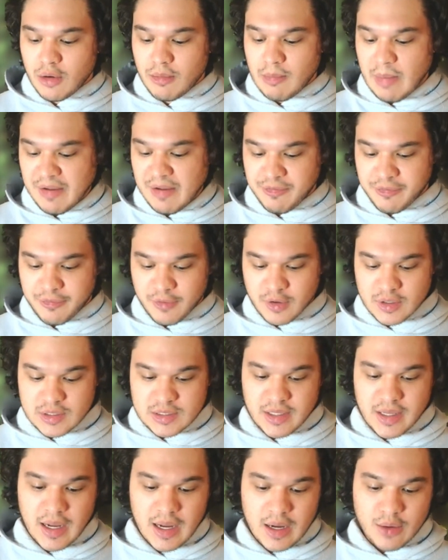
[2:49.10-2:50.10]
my first
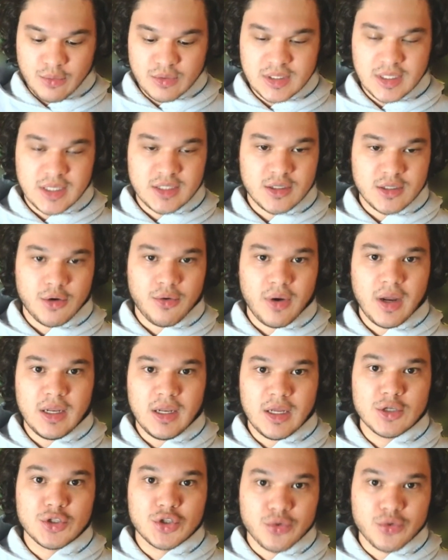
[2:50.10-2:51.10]
thing I would say it's a great
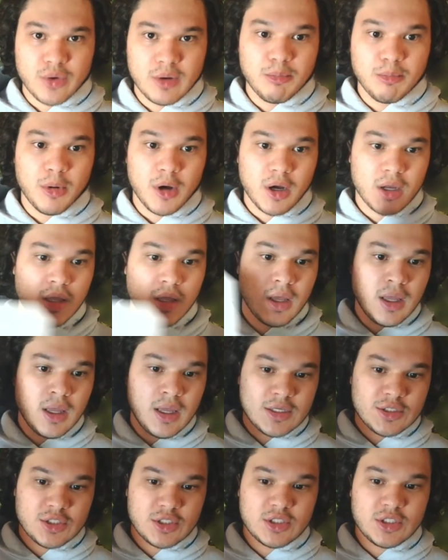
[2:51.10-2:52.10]
entry book
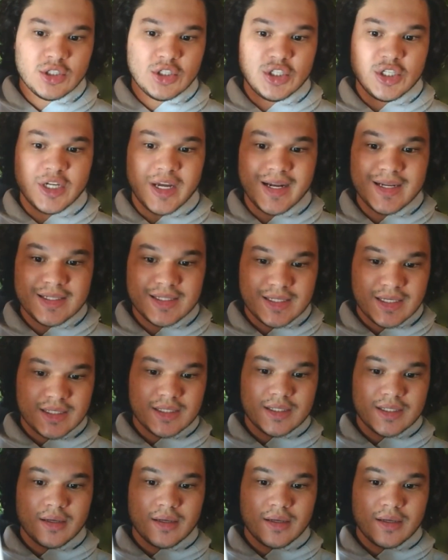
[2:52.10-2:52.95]
is just Genesis.